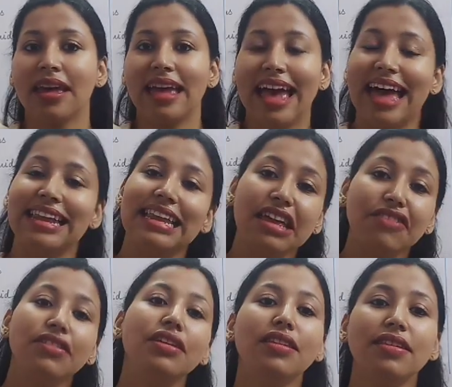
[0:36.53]
And even
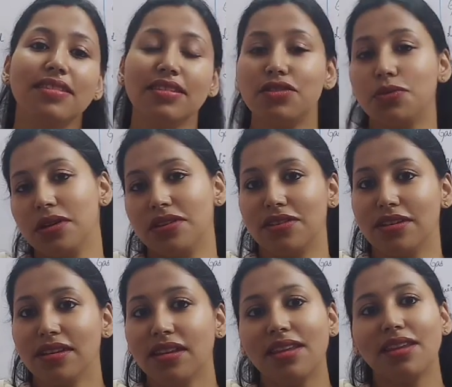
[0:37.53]
in this
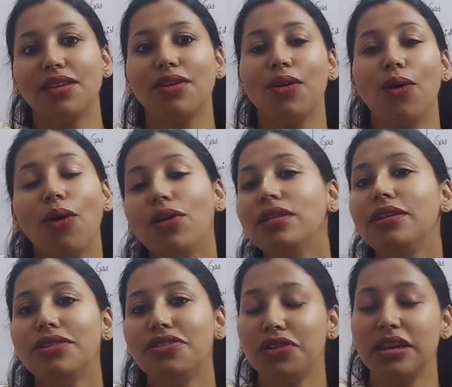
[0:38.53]
situation, all your
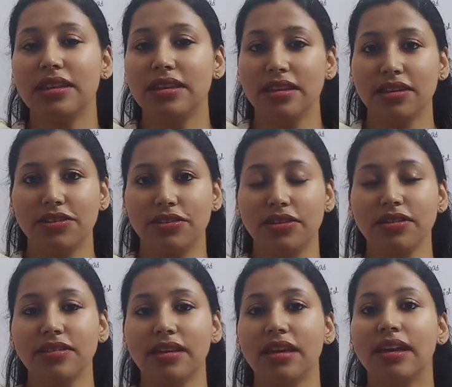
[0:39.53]
teachers
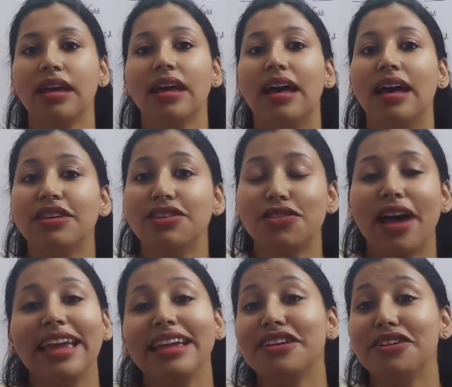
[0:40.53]
are
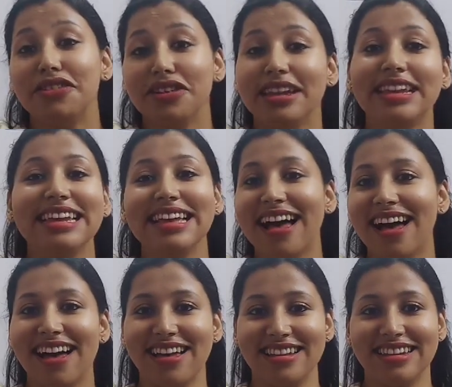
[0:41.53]
trying really
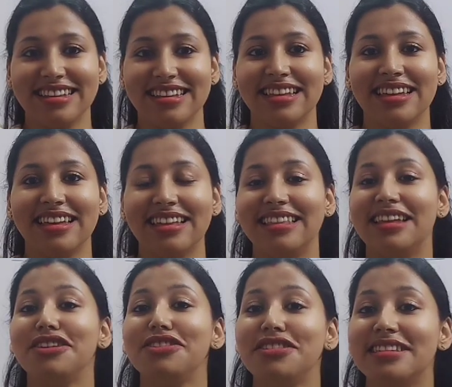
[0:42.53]
hard that
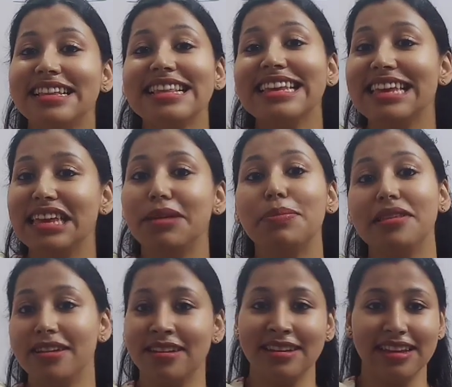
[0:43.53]
you still keep
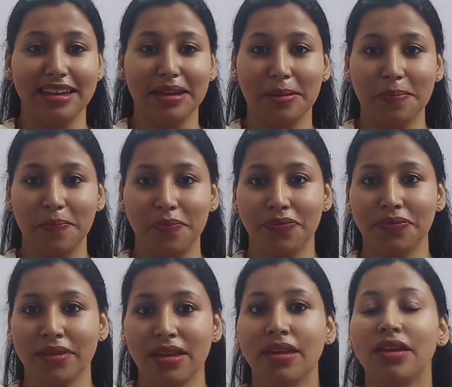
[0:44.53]
learning.
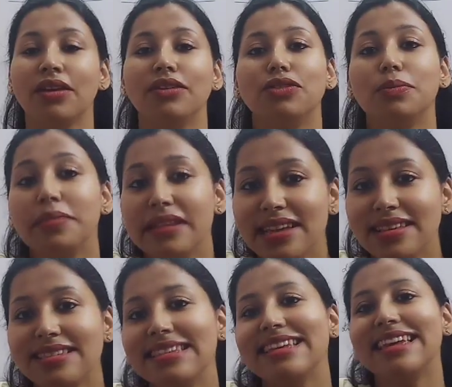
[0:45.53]
So
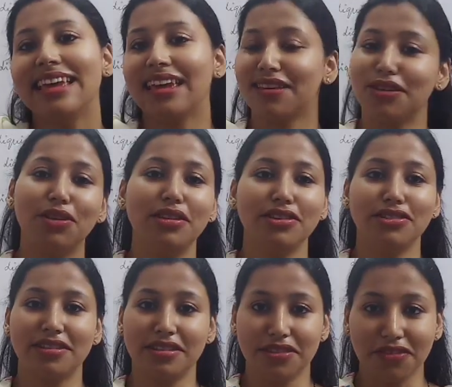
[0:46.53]
please acknowledge
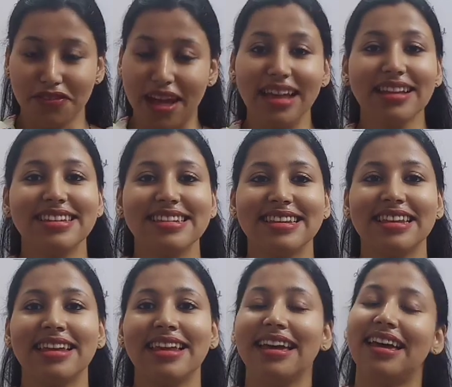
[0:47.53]
this fact
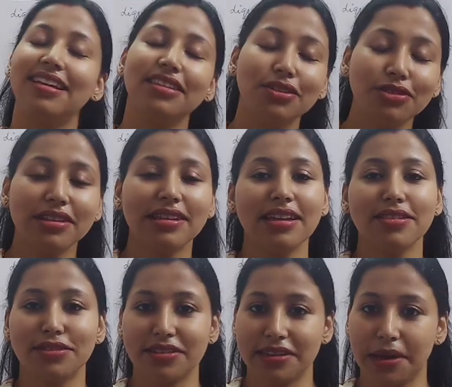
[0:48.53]
and utilize
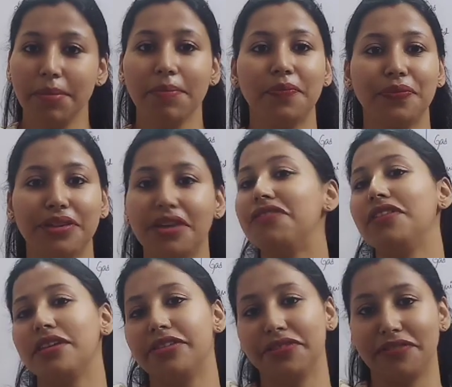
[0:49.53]
your time
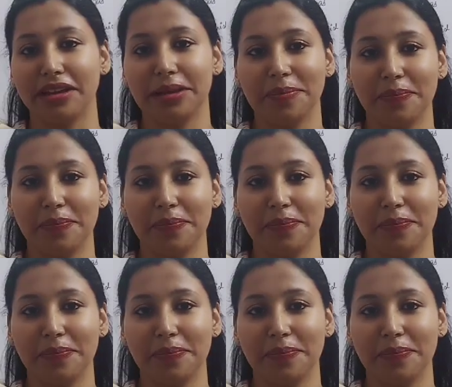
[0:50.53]
effectively.